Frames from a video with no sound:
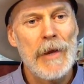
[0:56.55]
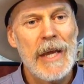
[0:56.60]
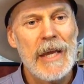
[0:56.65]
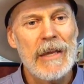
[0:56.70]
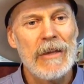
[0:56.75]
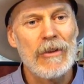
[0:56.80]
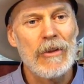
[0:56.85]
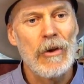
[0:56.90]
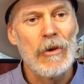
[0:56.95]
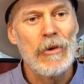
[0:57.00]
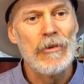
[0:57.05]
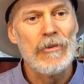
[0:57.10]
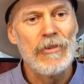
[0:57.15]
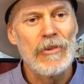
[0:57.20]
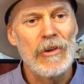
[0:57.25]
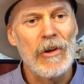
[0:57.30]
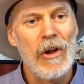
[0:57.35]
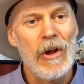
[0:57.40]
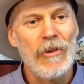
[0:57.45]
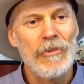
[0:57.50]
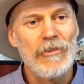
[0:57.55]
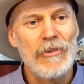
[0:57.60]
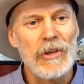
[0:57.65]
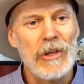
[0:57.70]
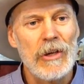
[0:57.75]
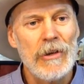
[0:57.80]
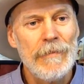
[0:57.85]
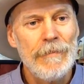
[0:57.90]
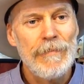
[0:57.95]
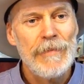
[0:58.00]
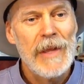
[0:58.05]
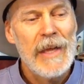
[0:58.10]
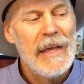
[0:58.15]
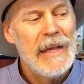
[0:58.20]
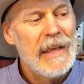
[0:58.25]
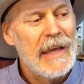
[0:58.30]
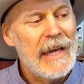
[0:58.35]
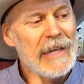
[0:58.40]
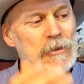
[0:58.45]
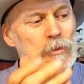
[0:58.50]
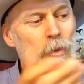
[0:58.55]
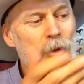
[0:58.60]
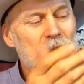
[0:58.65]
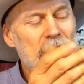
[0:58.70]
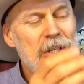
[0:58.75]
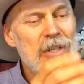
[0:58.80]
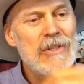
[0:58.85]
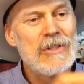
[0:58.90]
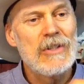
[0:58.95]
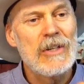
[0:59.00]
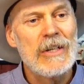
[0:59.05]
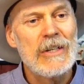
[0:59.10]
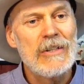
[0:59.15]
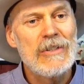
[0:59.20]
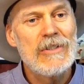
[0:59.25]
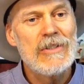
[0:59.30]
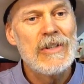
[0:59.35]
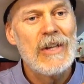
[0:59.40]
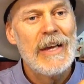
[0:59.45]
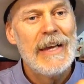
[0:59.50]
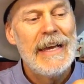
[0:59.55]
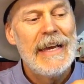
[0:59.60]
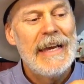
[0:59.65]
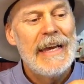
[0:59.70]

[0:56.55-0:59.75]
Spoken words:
making those in all steel. That's what this is.